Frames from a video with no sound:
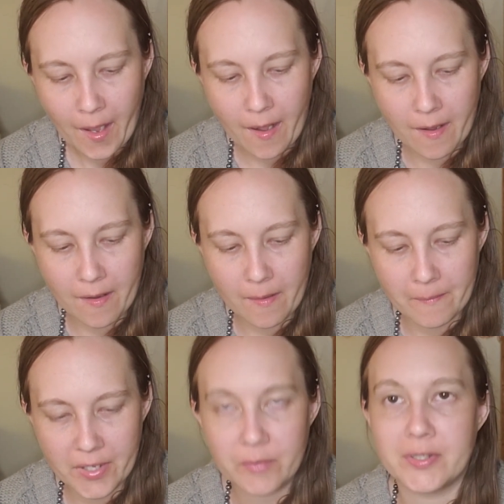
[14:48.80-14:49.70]

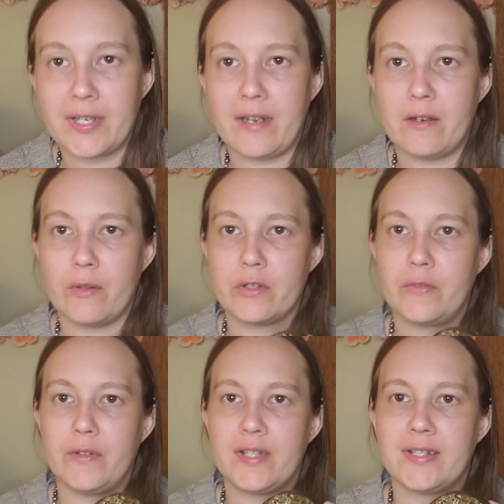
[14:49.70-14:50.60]
It was $10
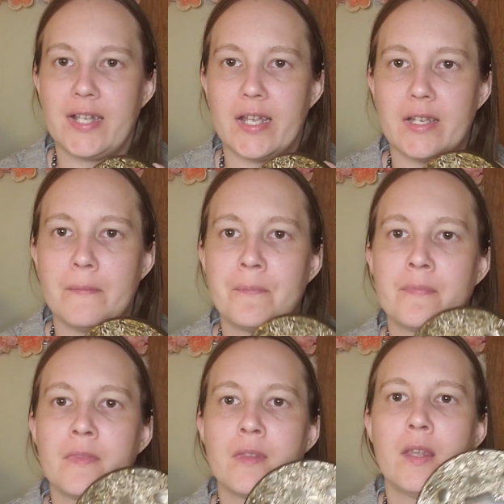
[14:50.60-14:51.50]
for the set.
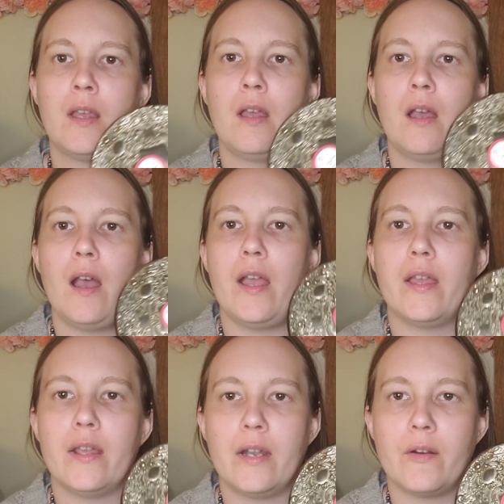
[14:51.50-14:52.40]

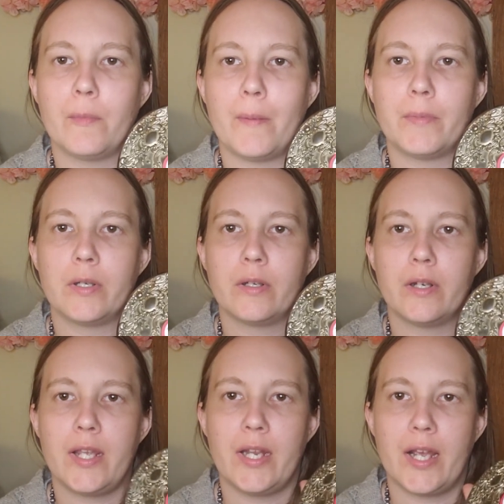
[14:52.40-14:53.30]
And I remember
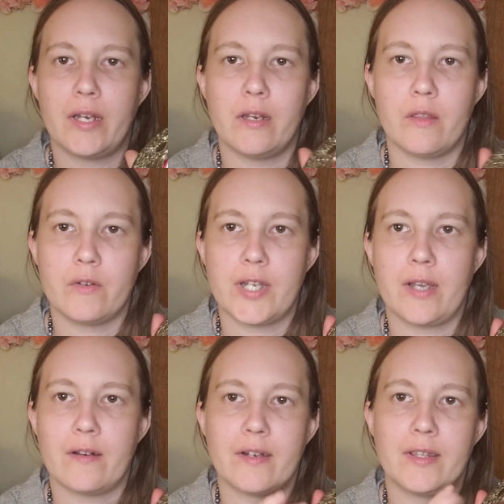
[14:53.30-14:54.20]
it had another tag
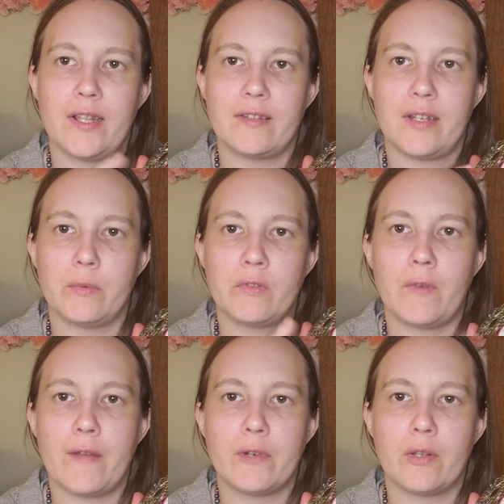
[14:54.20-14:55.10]
on it that said it was
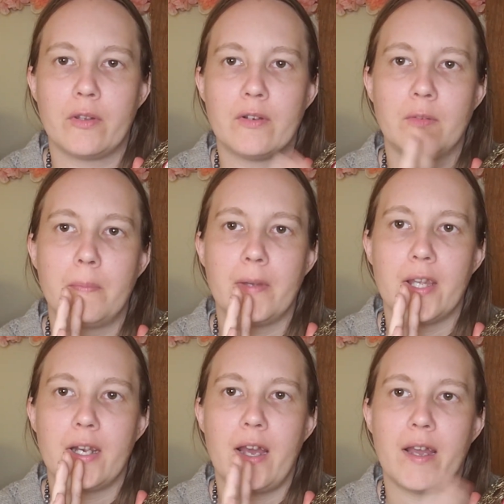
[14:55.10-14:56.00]
$5,
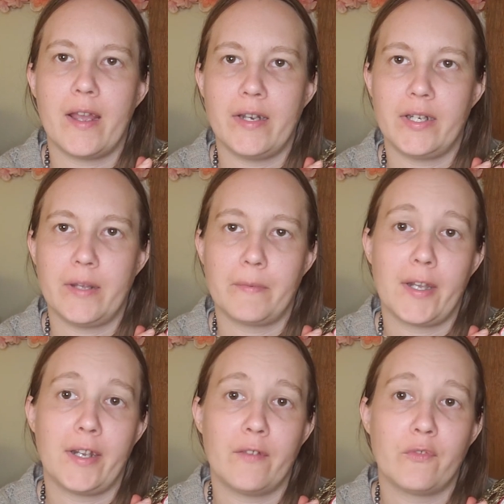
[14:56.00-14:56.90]
but I ended up
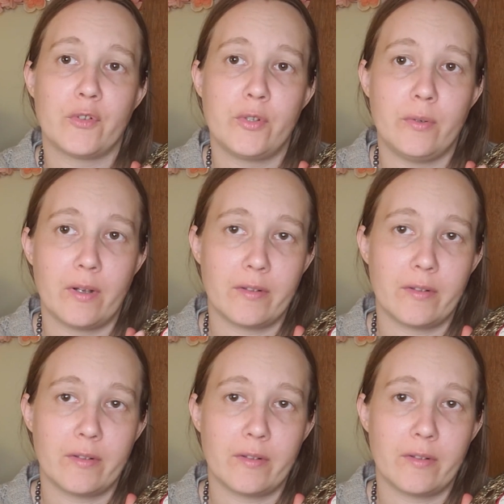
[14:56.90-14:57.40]
getting it for $2.